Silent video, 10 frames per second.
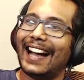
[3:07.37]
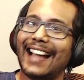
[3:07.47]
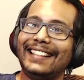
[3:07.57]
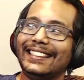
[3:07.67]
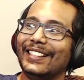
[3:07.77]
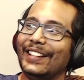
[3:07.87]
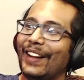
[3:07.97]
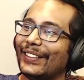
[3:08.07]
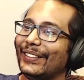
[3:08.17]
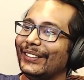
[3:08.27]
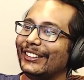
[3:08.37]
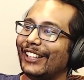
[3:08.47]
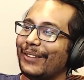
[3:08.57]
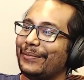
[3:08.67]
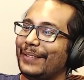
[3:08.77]
I did not know
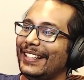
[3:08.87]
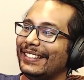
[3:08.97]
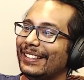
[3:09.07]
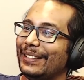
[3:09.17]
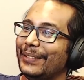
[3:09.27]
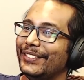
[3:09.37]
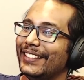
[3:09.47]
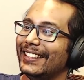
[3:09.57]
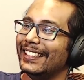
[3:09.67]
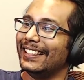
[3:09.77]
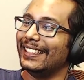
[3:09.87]
Sean Bean is in the movie.